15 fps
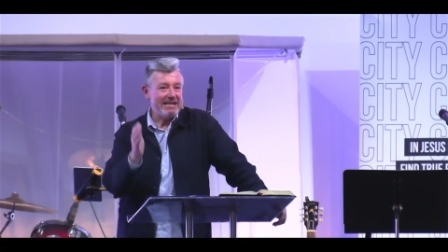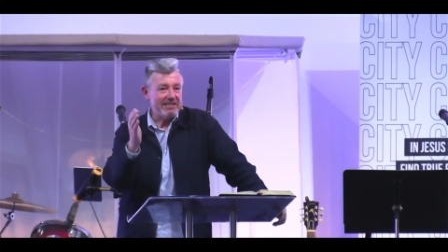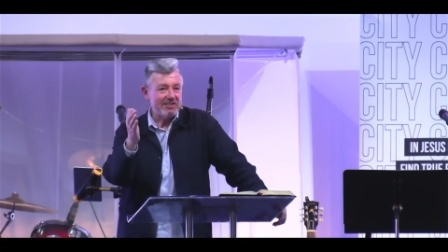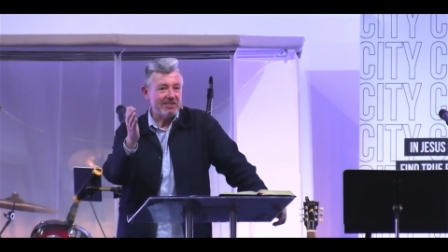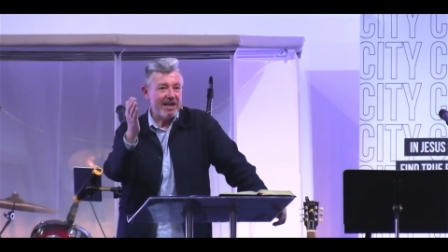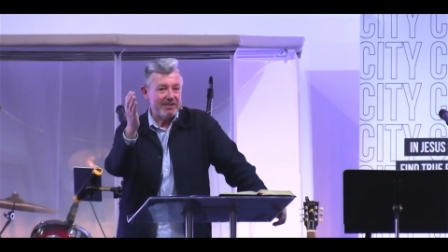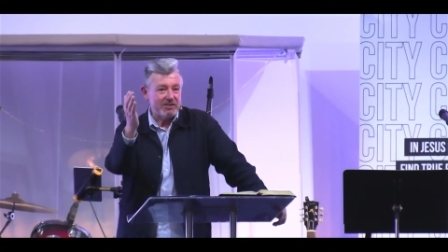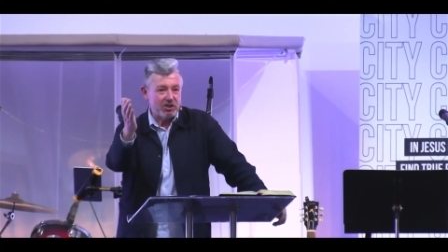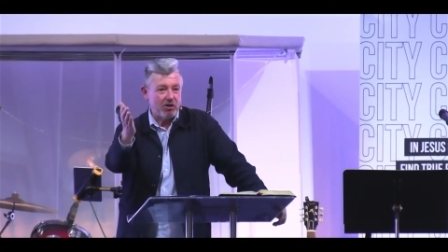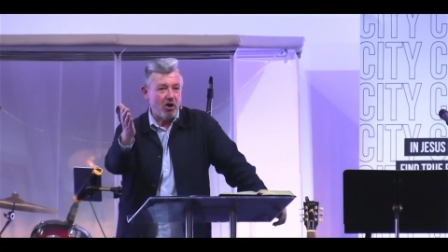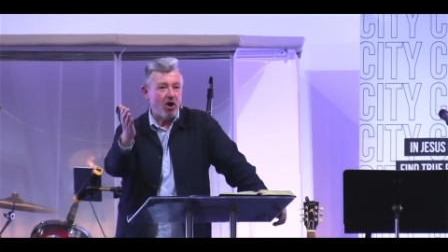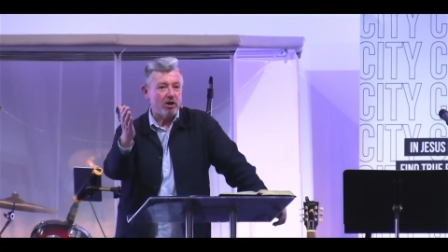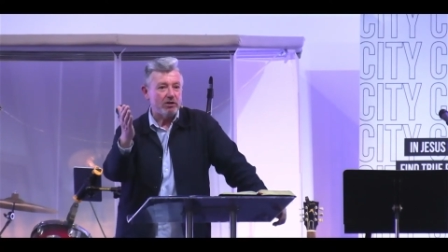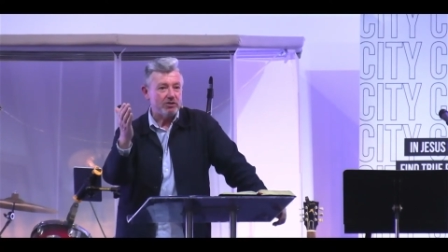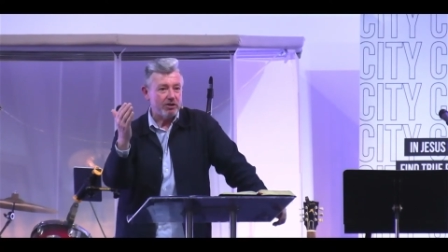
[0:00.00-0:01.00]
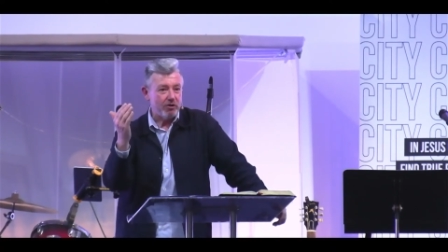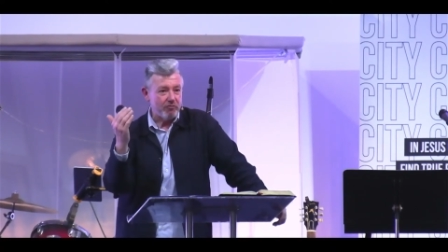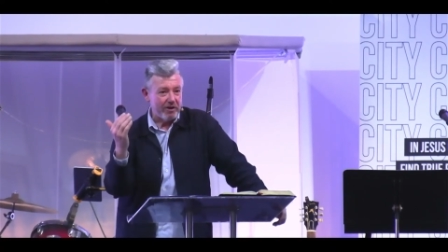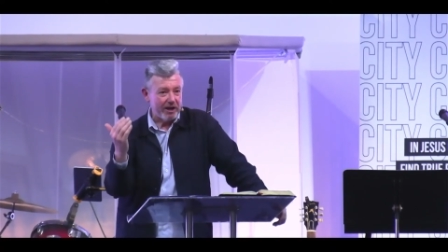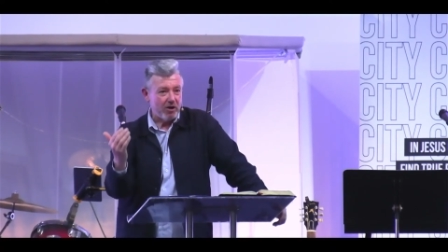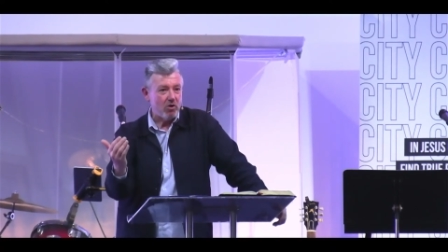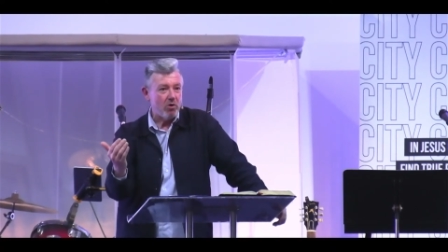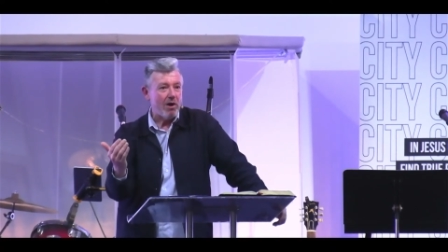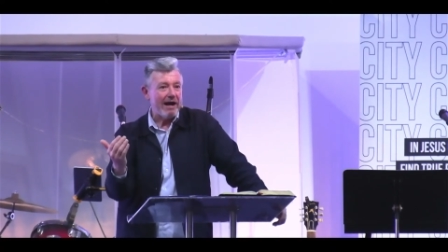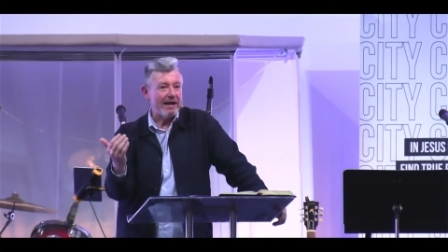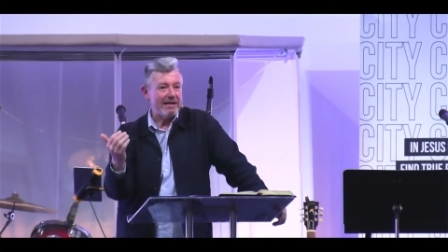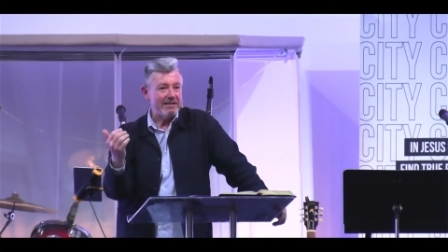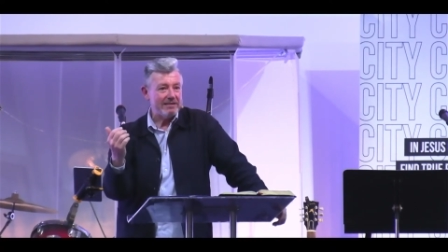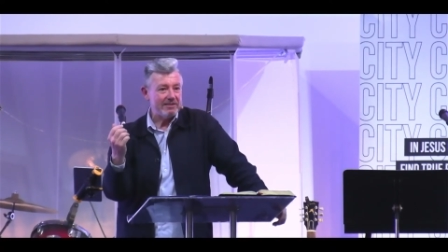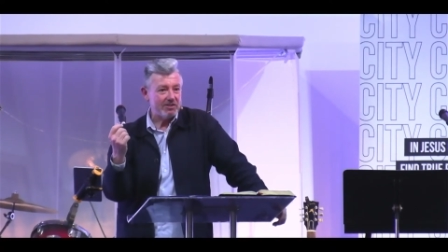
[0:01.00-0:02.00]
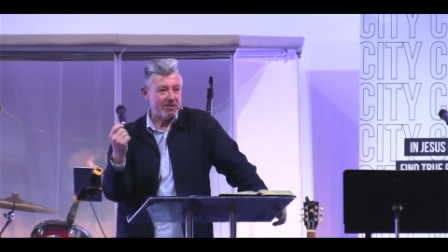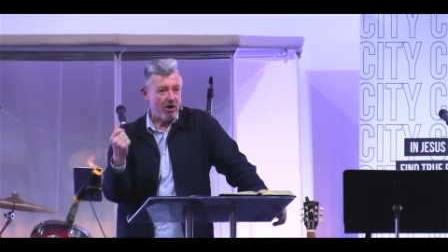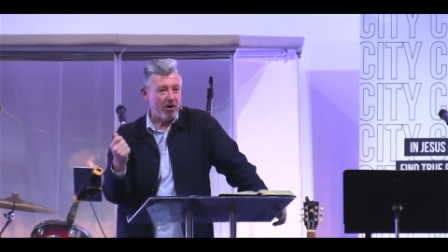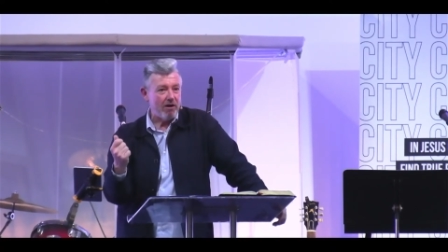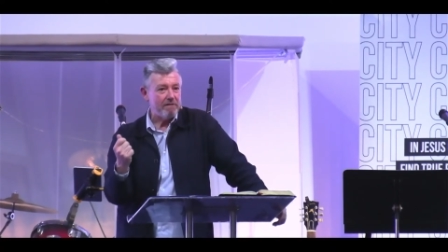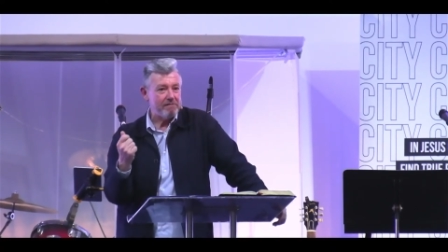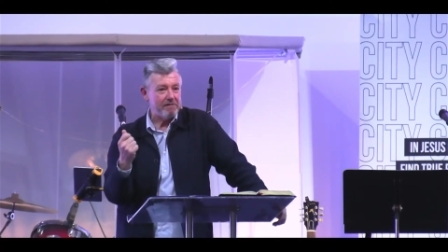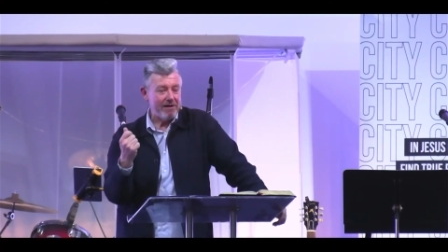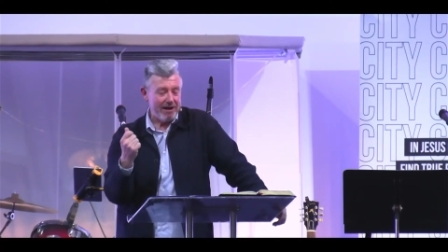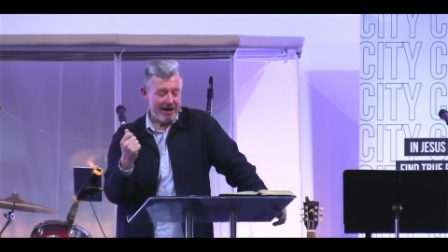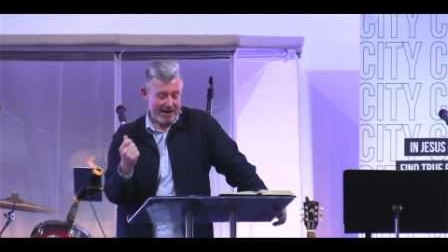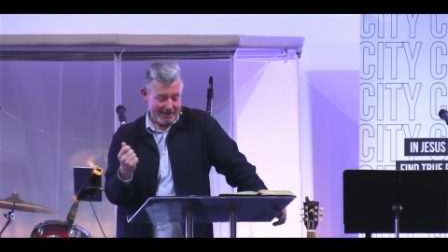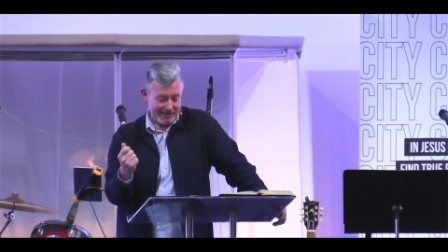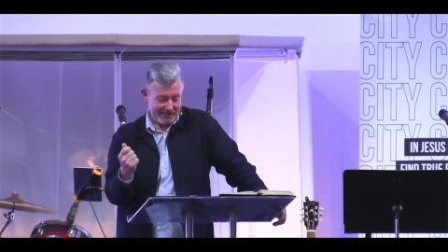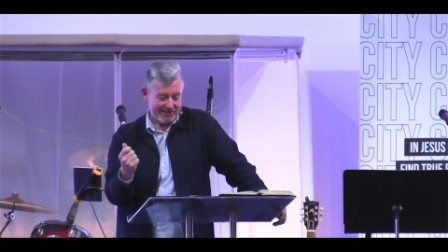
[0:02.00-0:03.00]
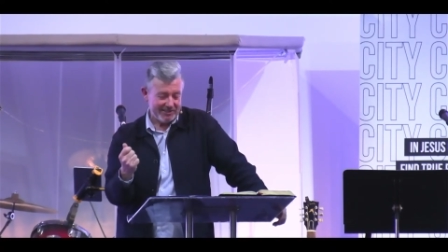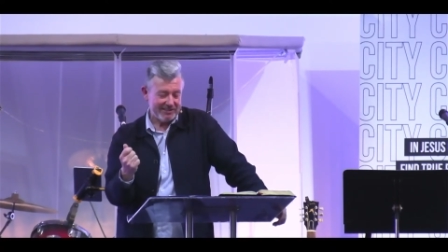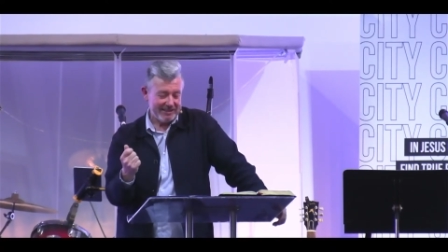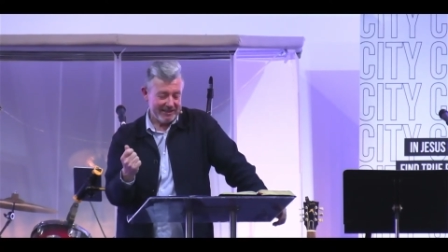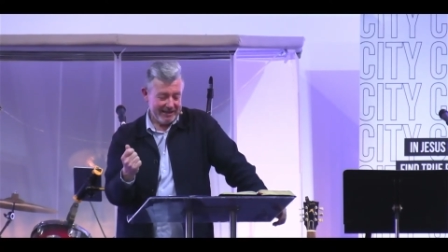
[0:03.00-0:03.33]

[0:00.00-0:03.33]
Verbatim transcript: says God requires of us.